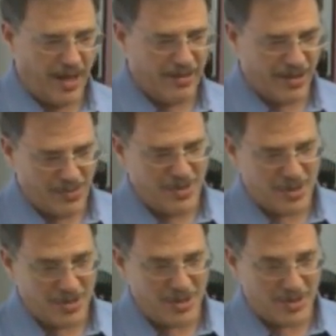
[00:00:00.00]
I think we
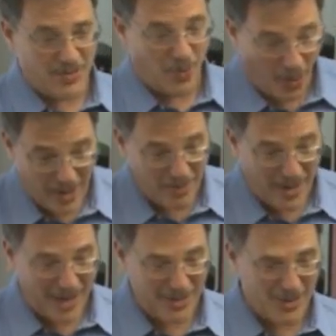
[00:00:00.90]
should just worry
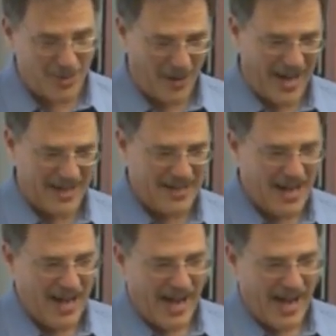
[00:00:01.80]
about Ukraine